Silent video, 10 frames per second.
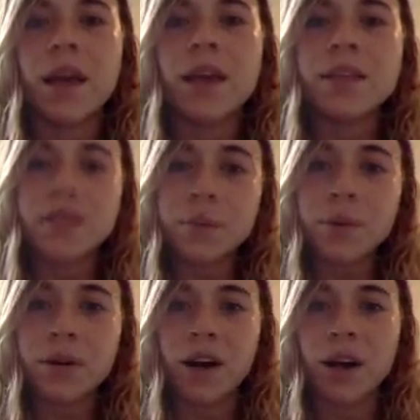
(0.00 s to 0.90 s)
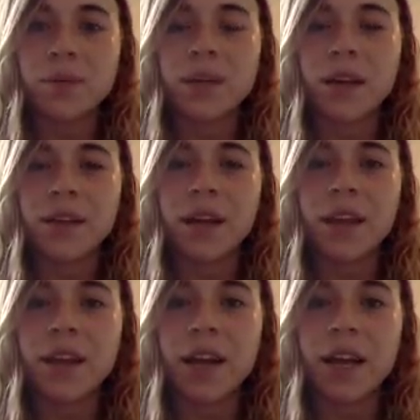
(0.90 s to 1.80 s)
Simple carbs, on the
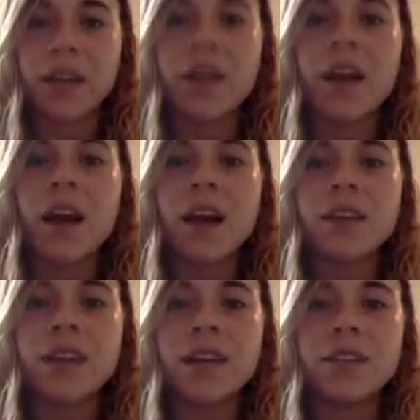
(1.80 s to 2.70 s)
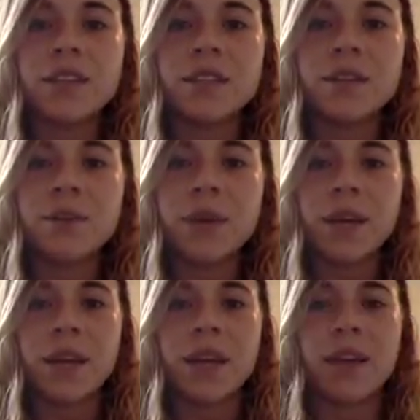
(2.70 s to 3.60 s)
other hand, are digested
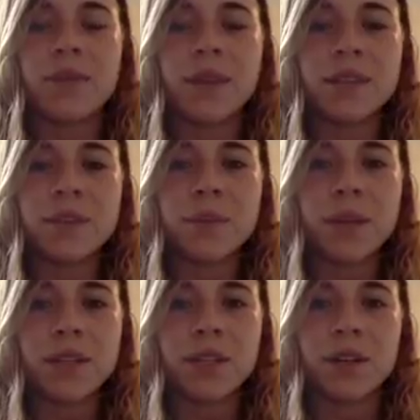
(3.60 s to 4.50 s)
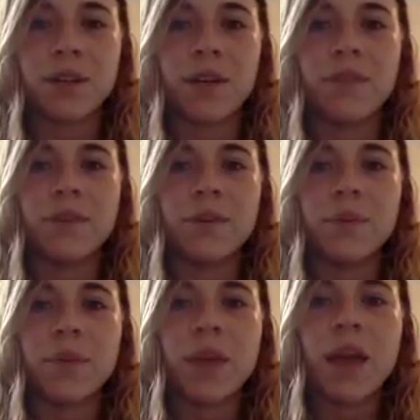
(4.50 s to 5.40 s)
quickly and raise your blood sugar level.
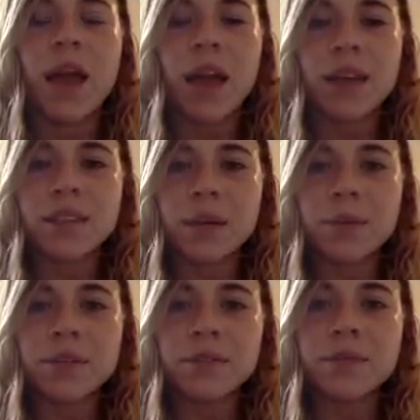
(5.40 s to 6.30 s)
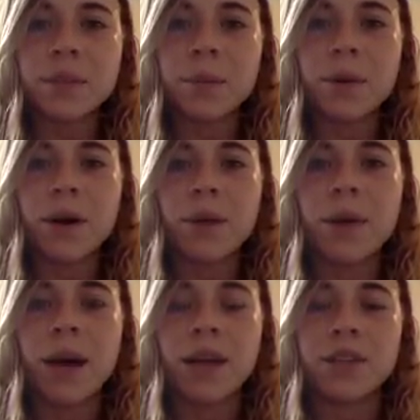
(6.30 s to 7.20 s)
Examples of simple
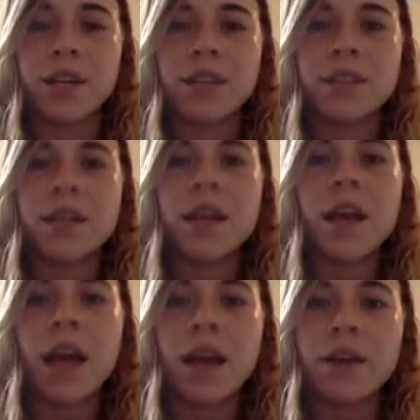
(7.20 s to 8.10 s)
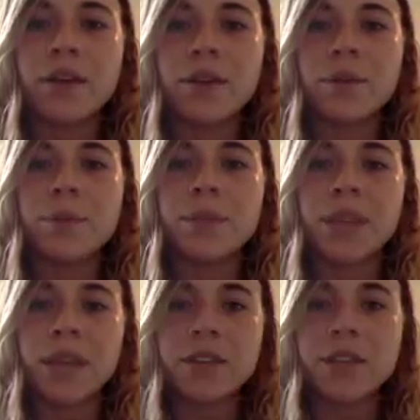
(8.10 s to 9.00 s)
carbohydrates include
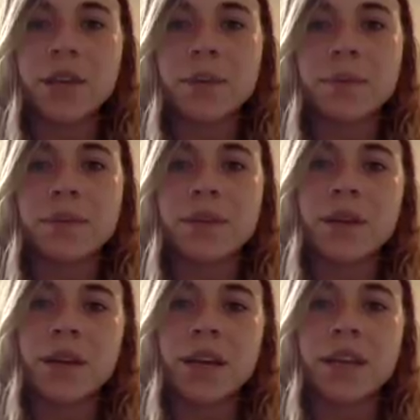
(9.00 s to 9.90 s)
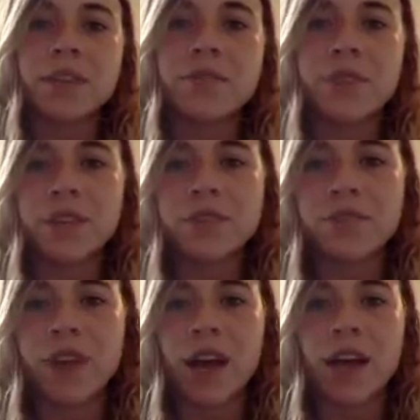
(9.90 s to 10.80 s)
potato chips, cookies, French
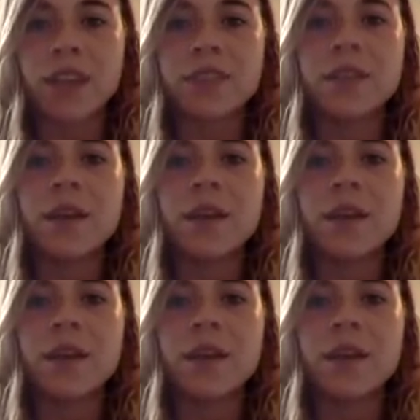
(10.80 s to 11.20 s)
fries,